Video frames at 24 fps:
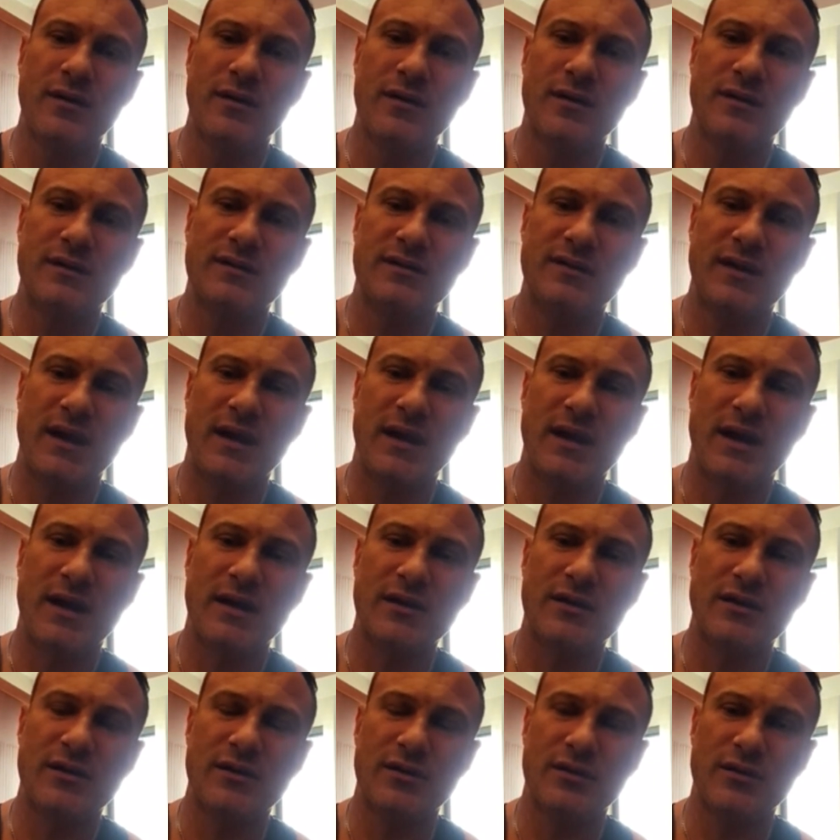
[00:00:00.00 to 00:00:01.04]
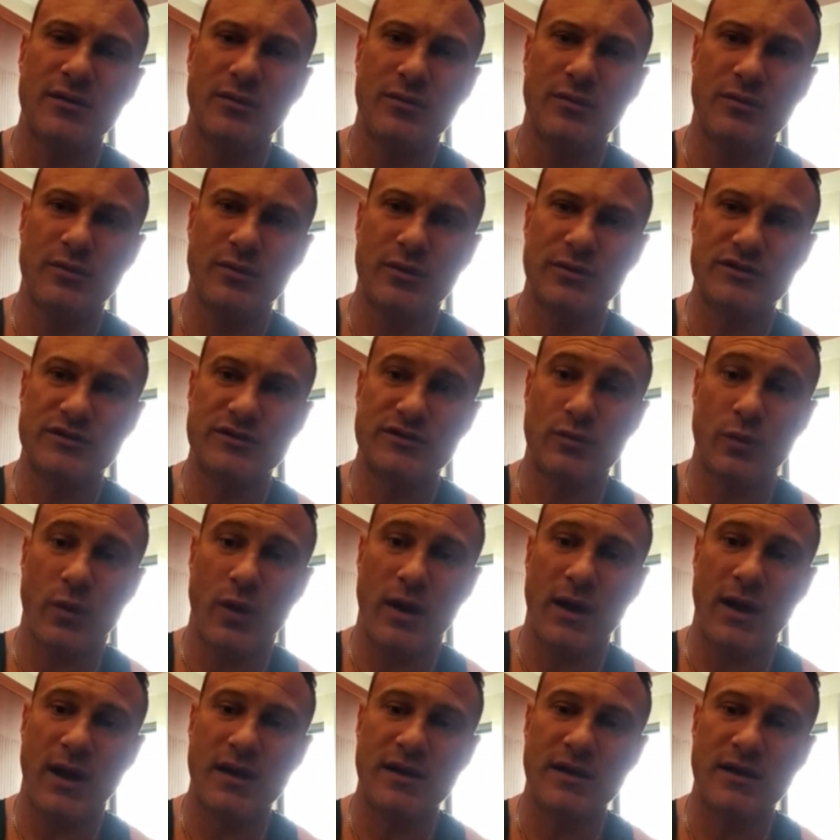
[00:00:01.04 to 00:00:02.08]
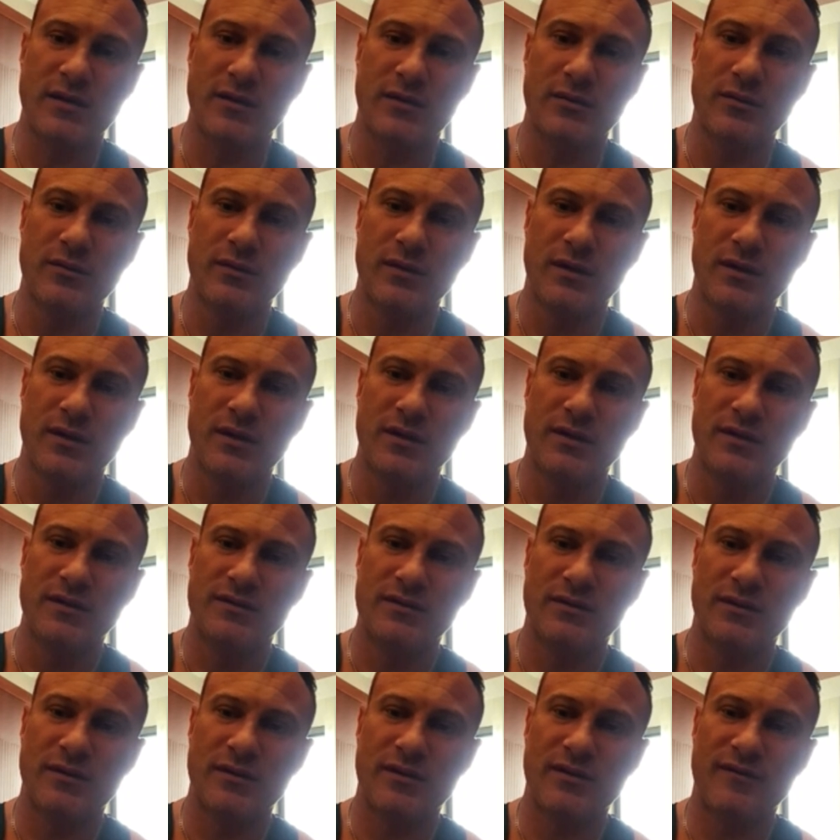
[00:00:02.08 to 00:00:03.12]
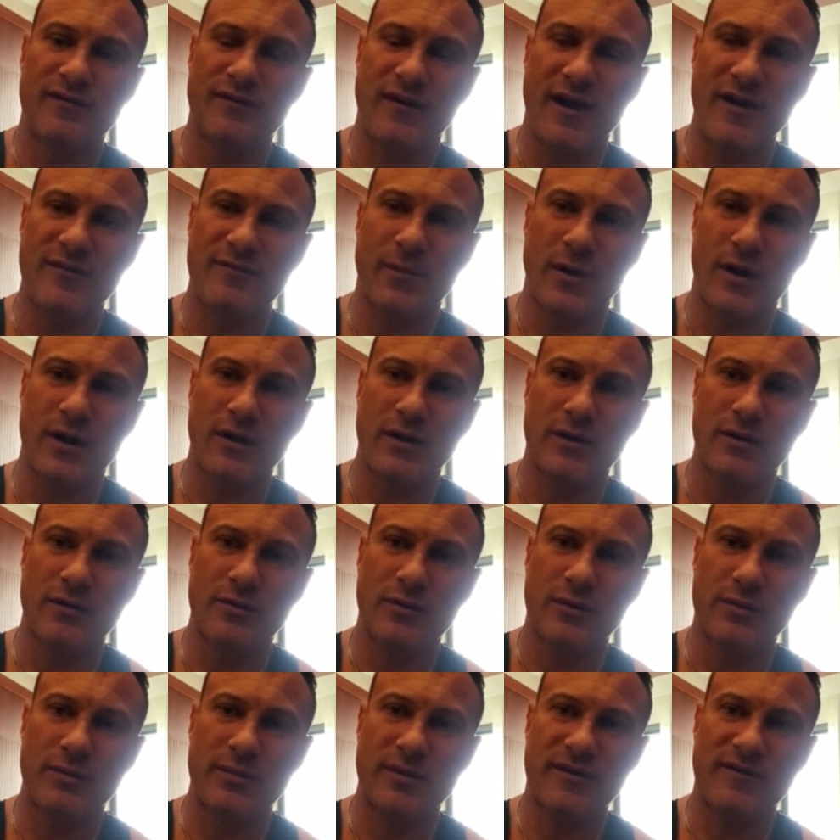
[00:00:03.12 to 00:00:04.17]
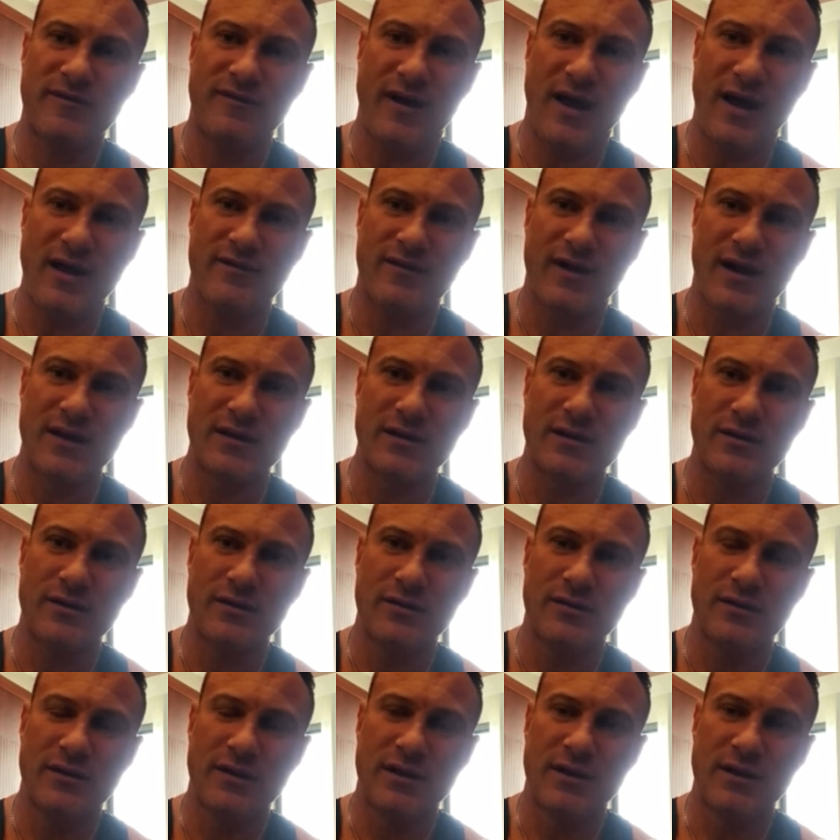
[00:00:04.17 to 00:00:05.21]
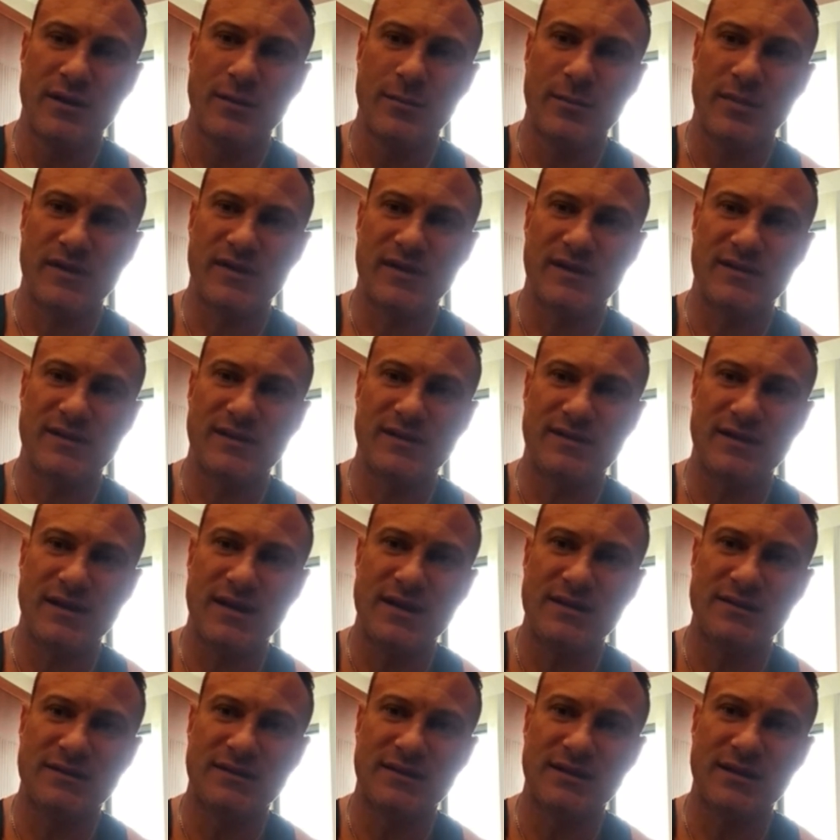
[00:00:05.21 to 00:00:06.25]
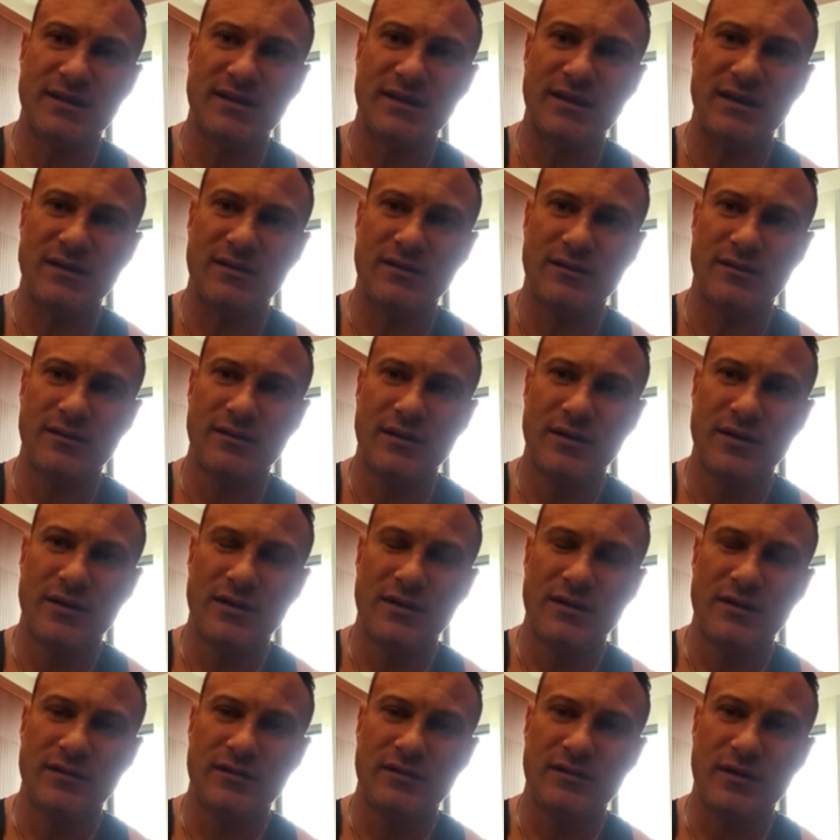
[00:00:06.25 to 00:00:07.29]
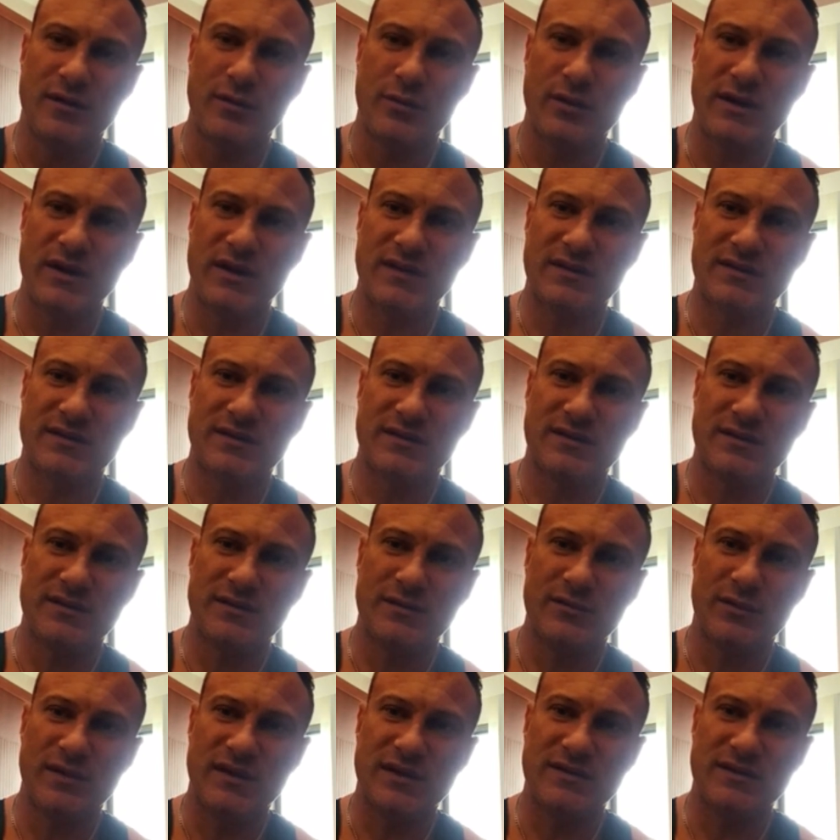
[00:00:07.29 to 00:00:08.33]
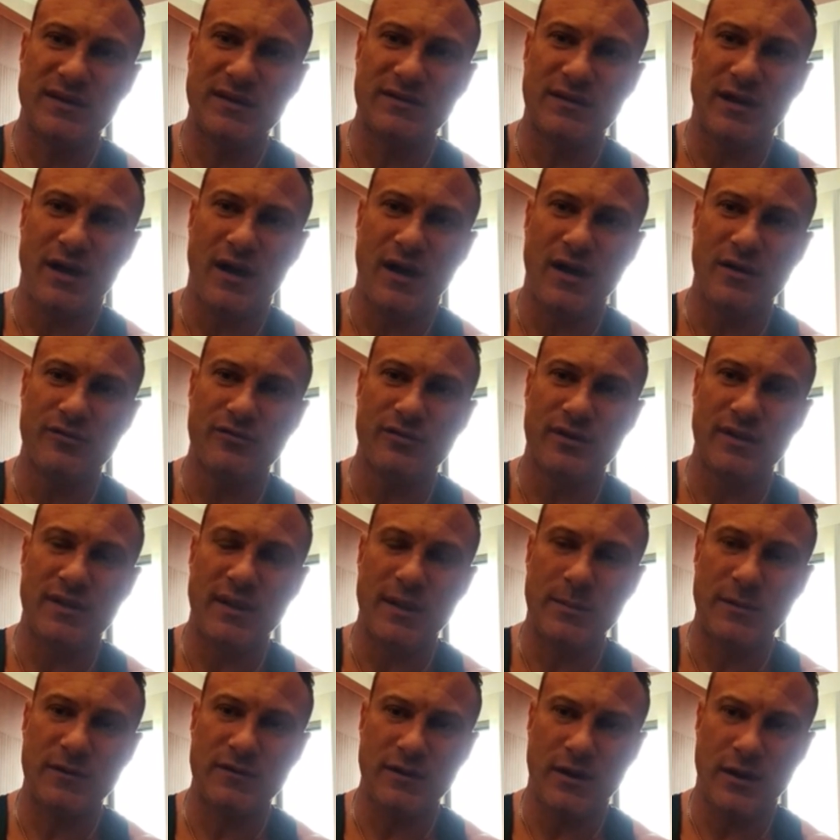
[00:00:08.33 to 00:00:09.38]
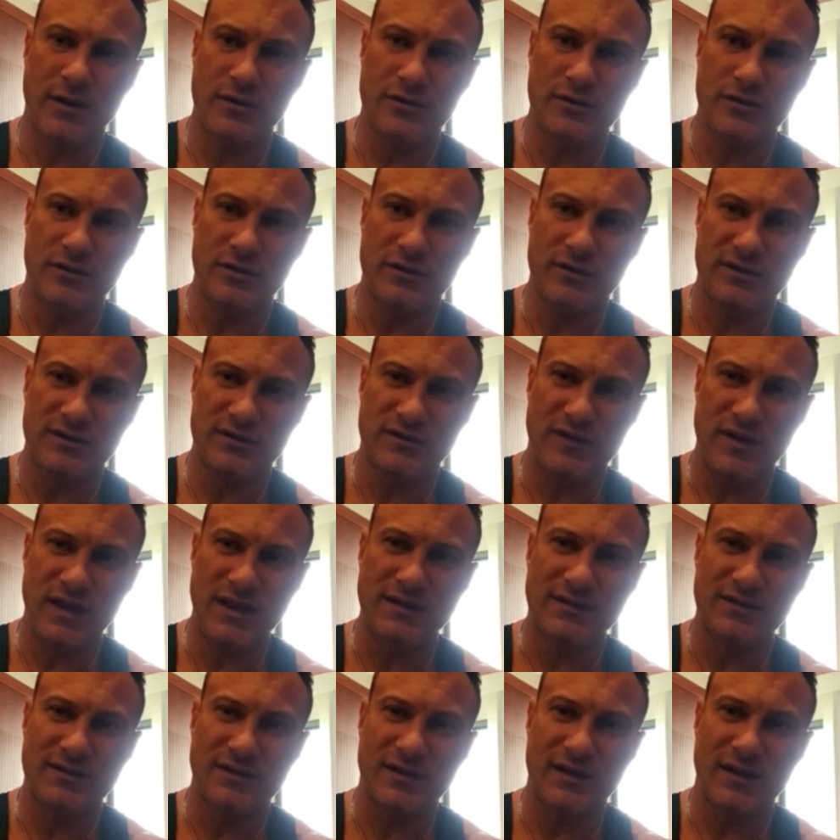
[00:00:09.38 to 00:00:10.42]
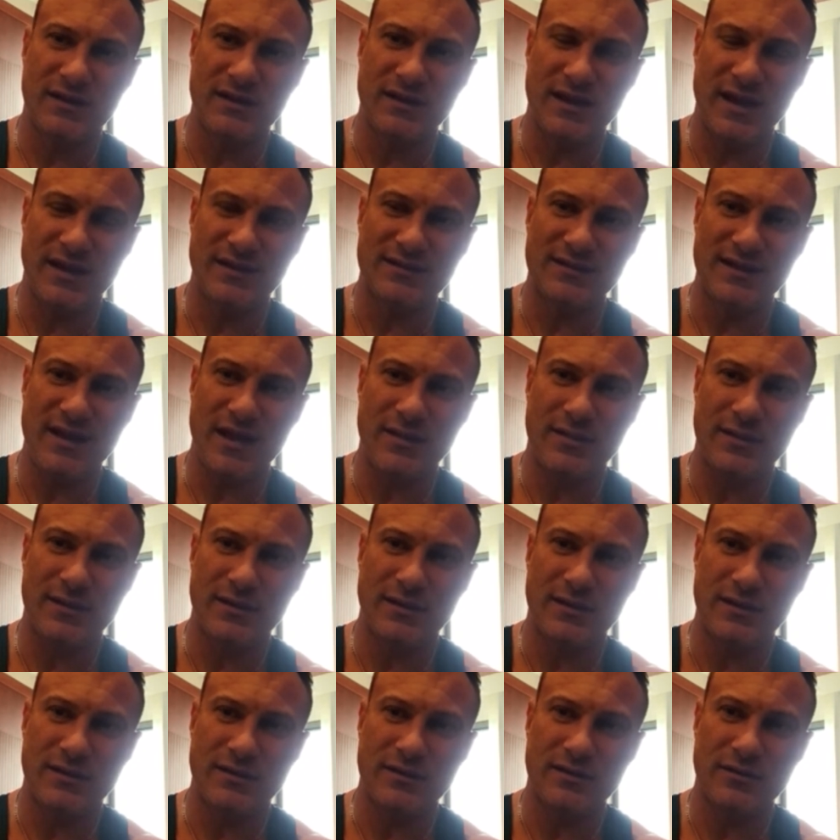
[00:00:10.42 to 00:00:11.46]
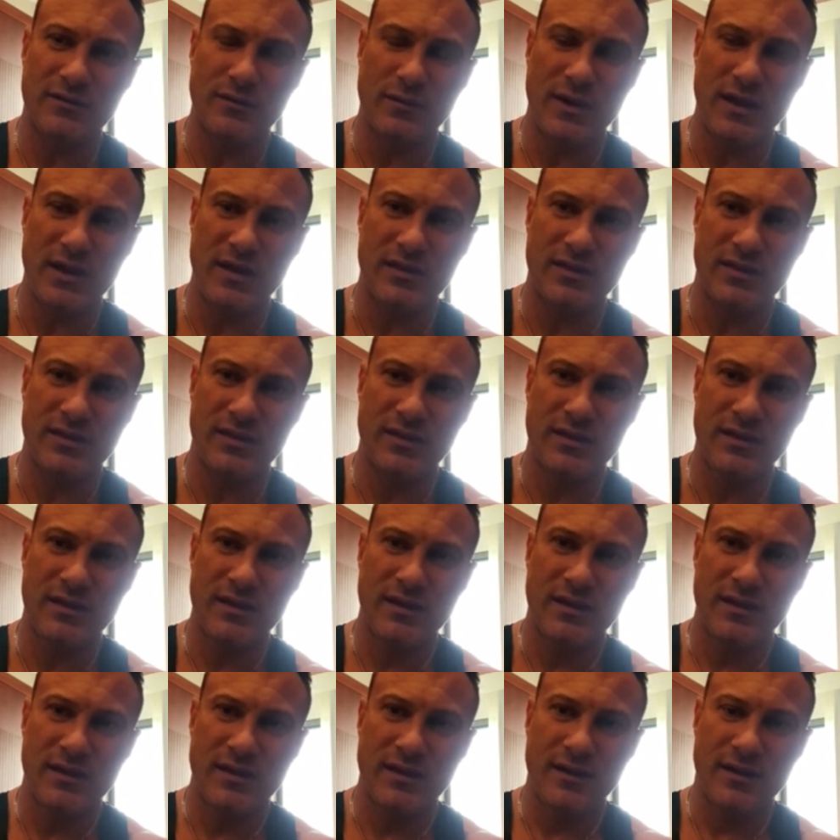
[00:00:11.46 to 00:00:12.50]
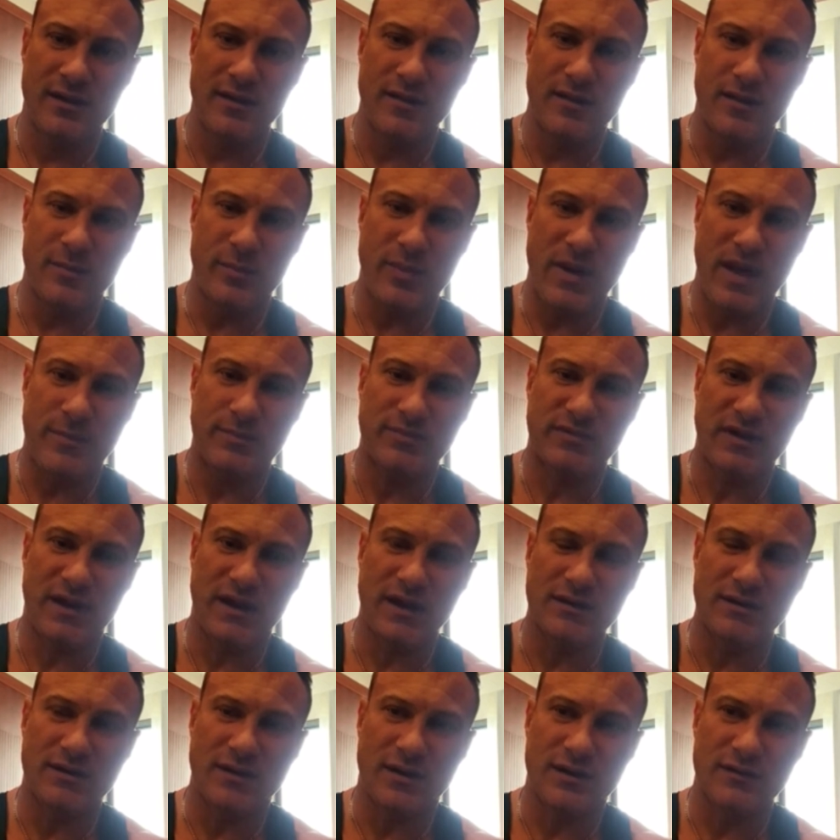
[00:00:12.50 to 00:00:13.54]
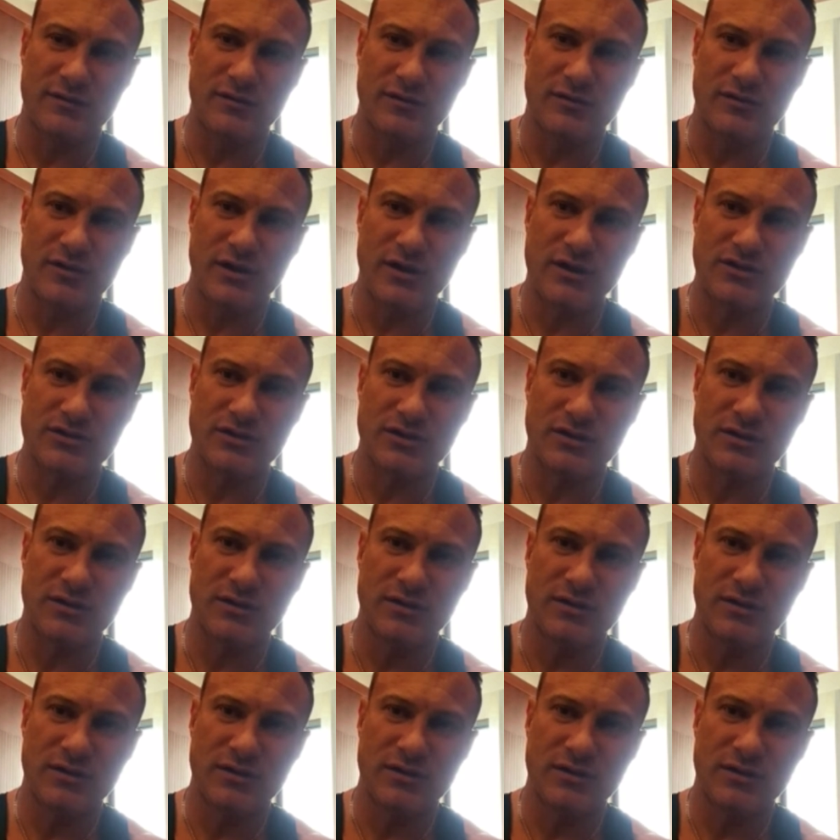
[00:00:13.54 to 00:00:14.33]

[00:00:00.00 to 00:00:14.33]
10 IU, which is 1 IU. So to the 5 mark would be 5 IU. But this is an insulin needle, so when it says 100, that means 100 units of insulin. That has nothing to do with the peptide concentration